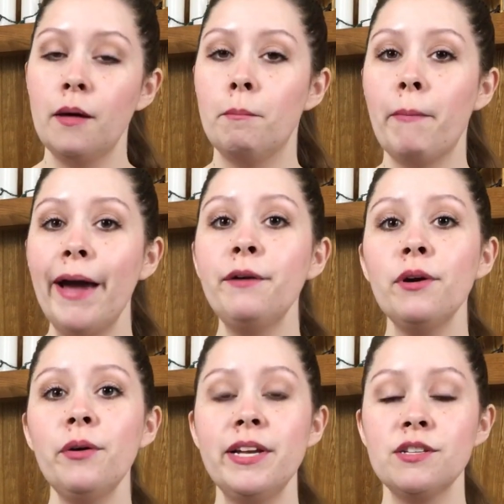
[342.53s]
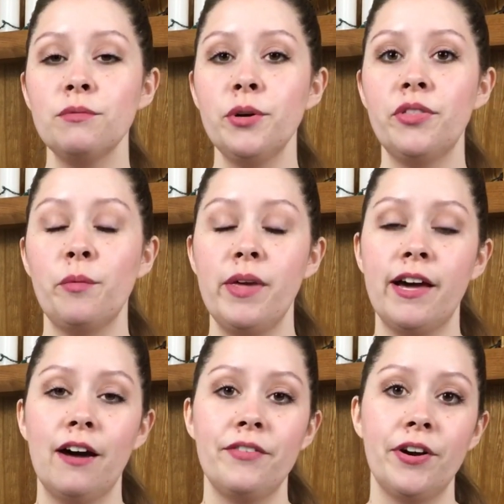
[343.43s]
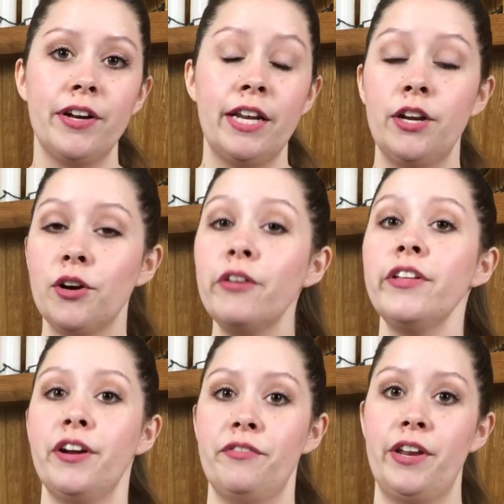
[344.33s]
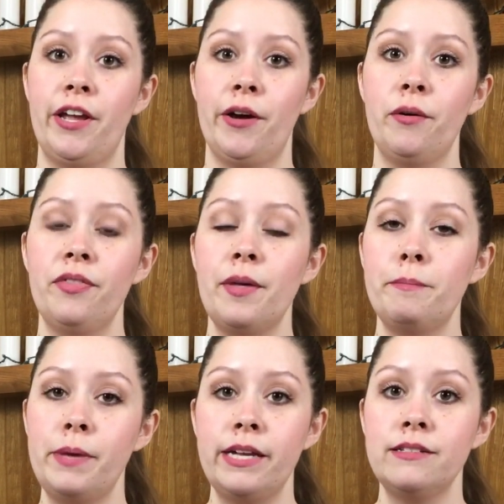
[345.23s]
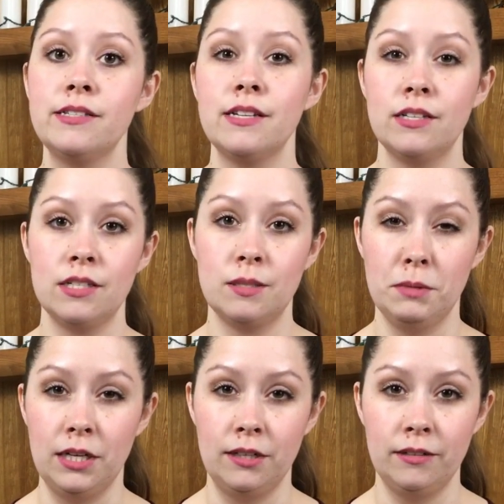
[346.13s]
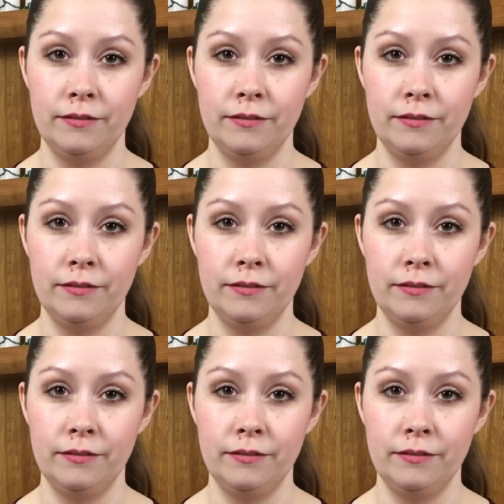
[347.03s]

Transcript: Micro is a root that we covered in an earlier video that means small.